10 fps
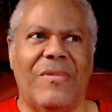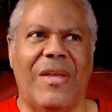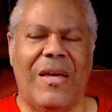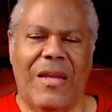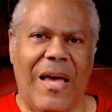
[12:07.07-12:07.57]

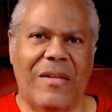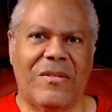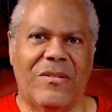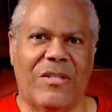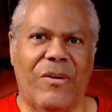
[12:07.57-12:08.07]
in
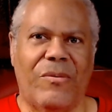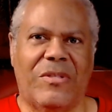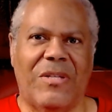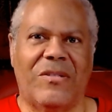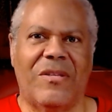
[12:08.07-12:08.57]
essence there was
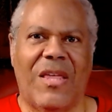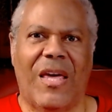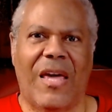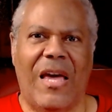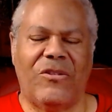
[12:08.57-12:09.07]
such a
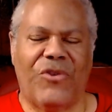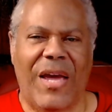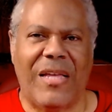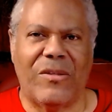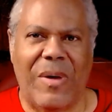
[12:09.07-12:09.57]
thing as
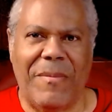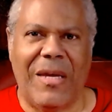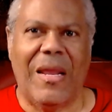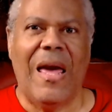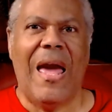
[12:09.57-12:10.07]
trans women